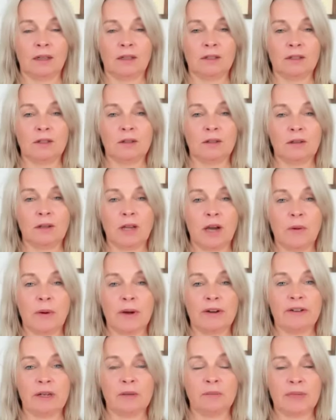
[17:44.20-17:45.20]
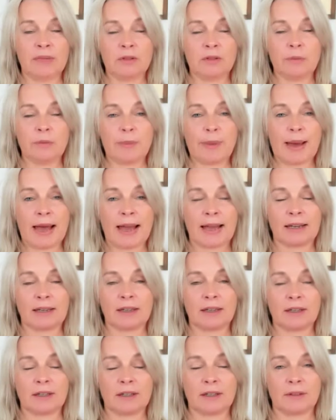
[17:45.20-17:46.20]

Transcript: and your lower and middle back,